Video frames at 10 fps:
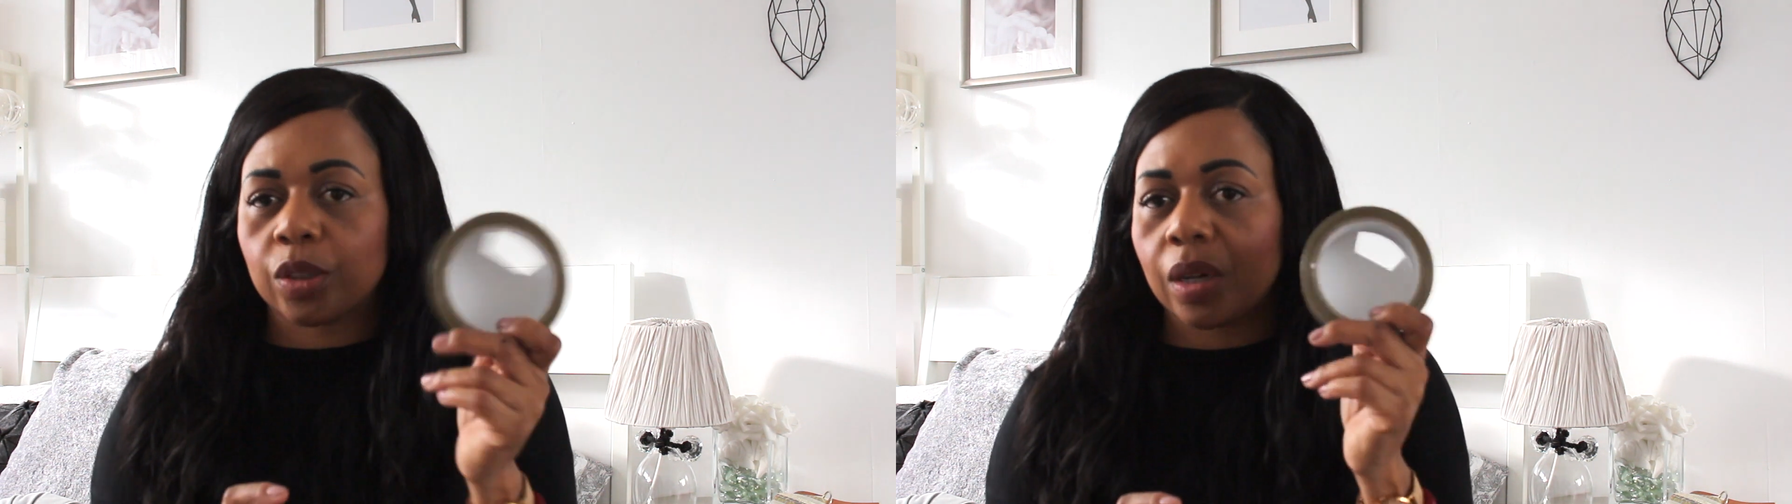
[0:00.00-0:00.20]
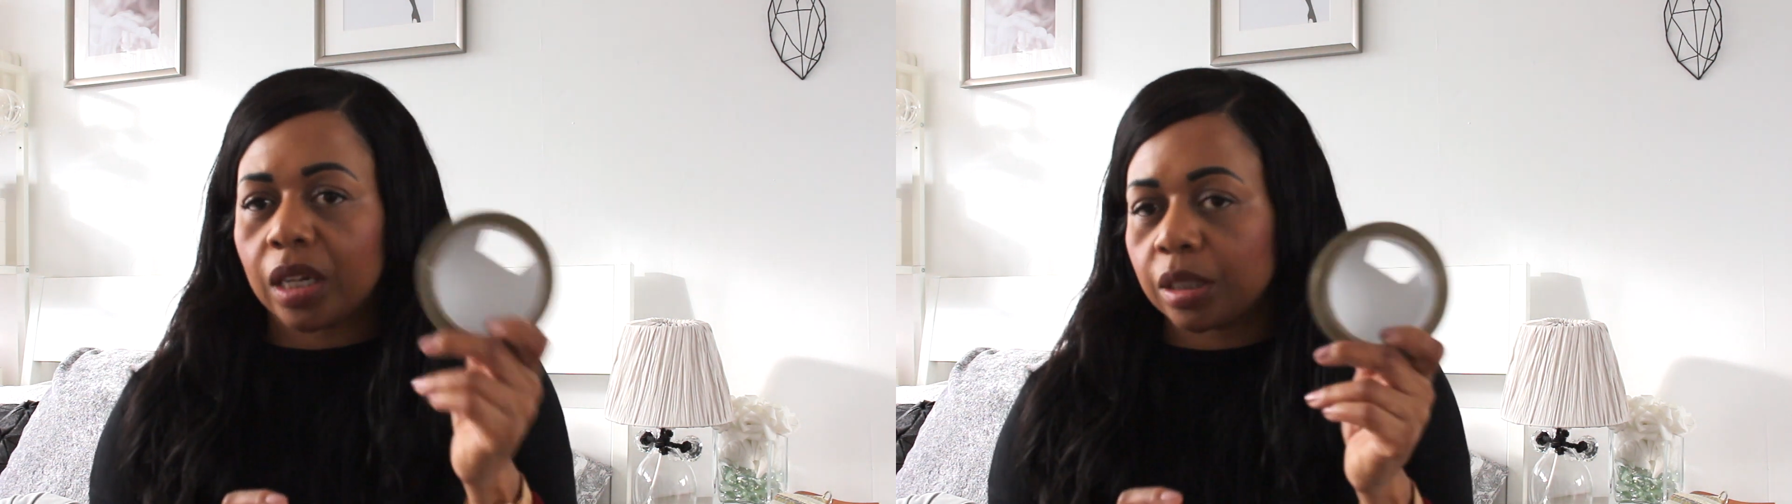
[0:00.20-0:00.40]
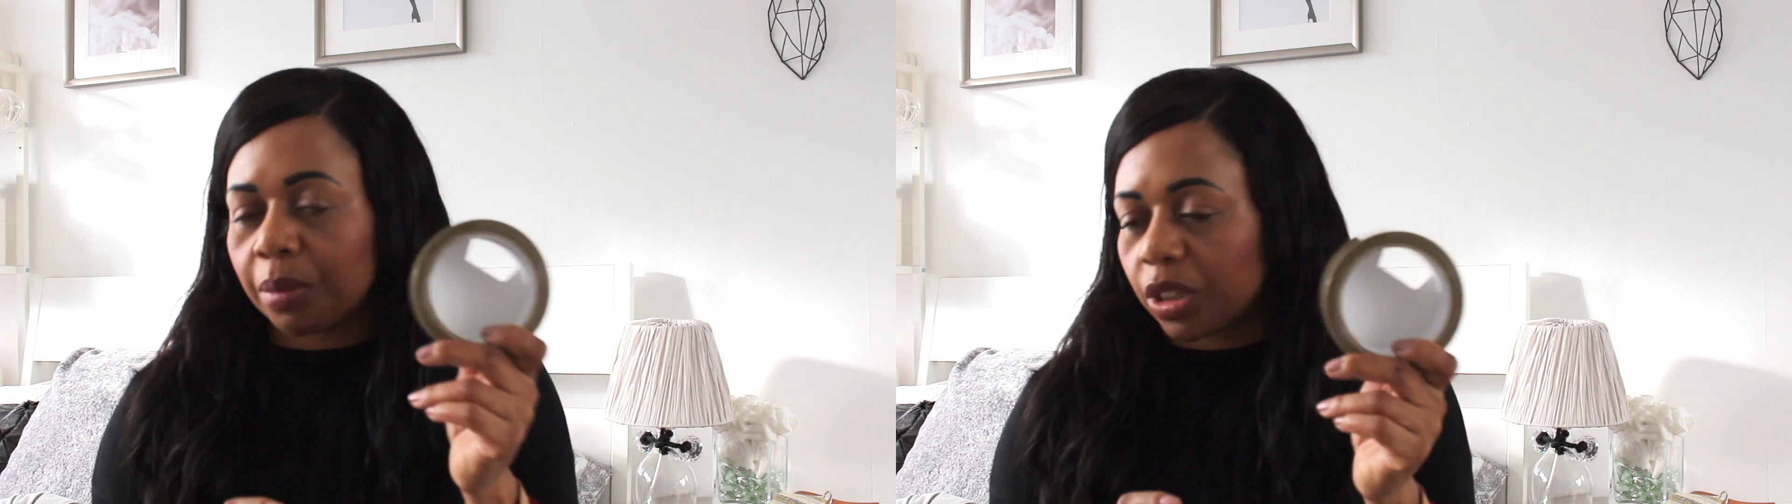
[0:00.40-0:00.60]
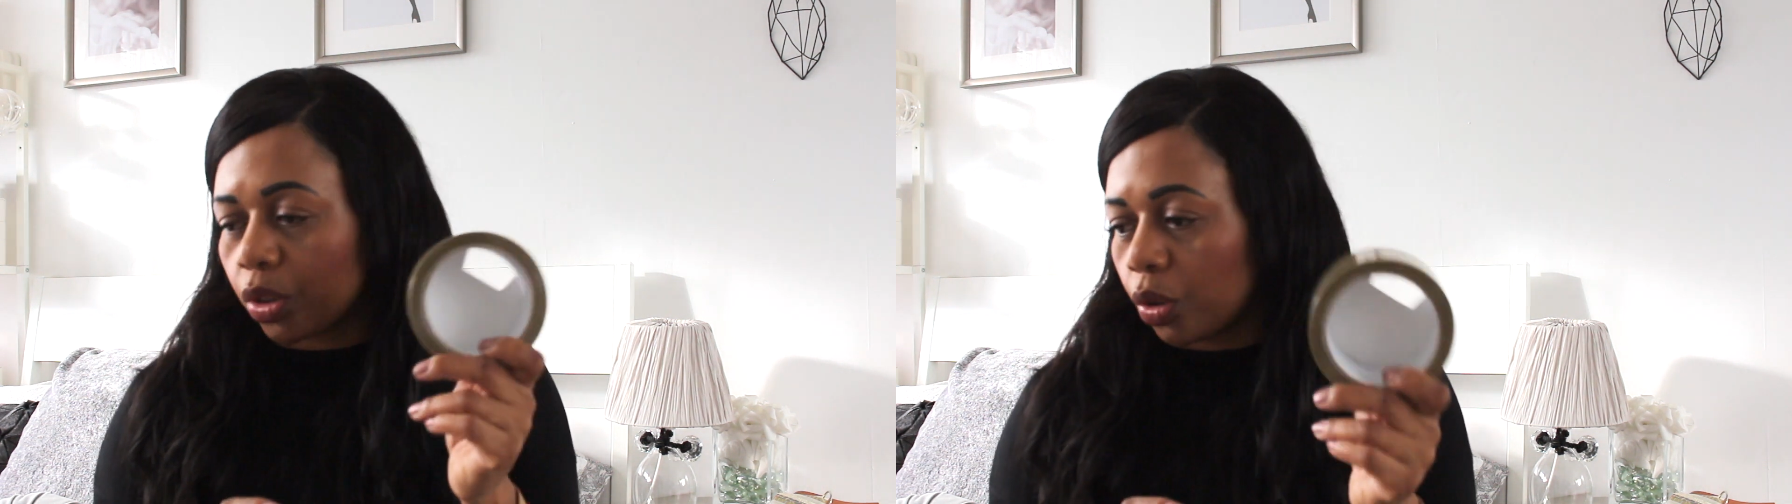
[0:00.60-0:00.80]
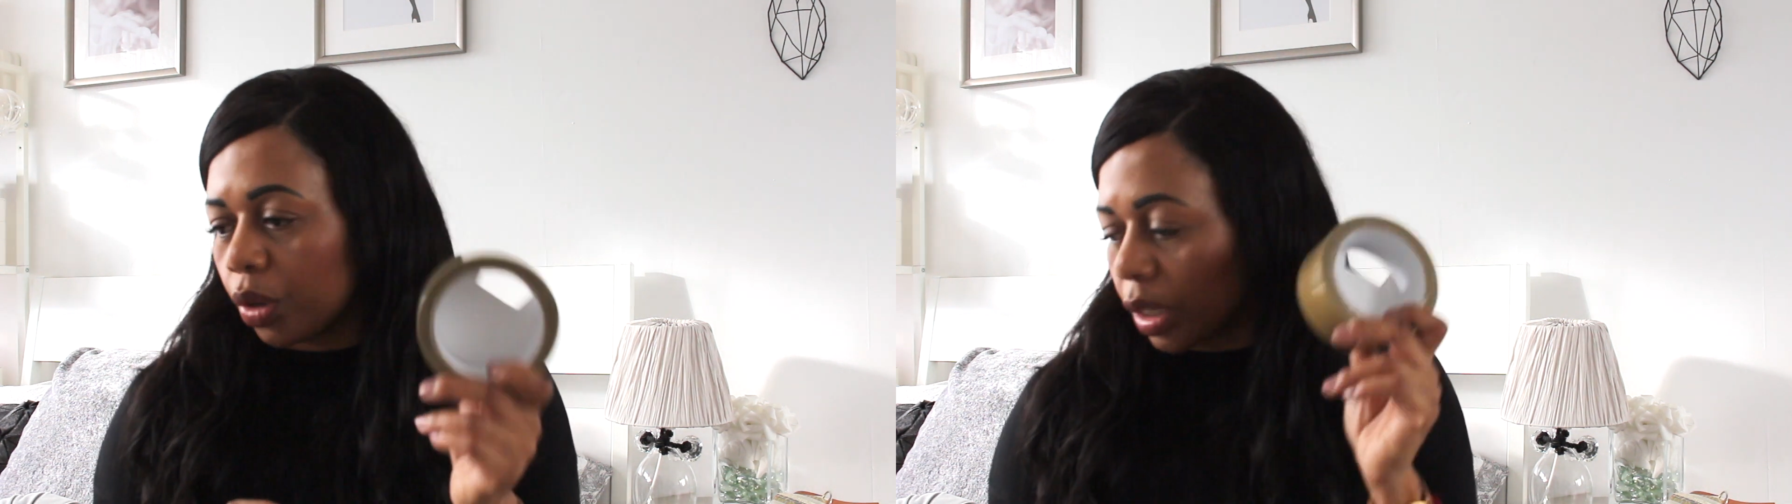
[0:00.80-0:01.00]
so I like to make
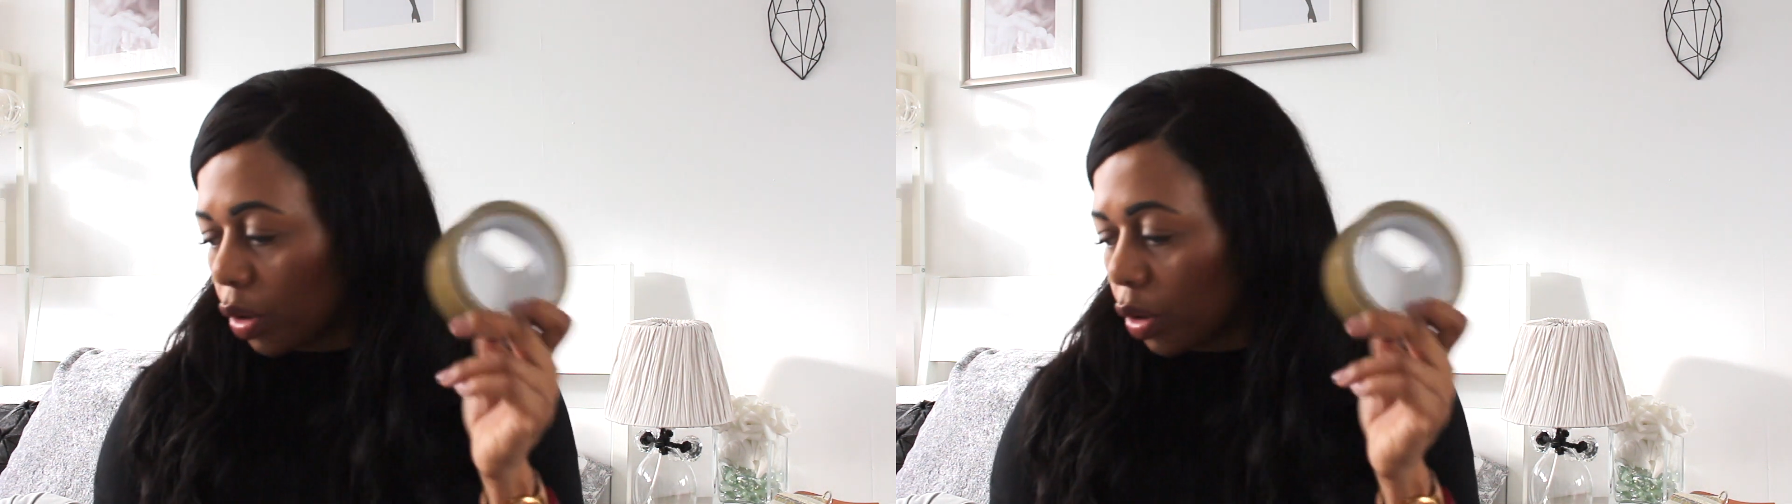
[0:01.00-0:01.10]
sure I've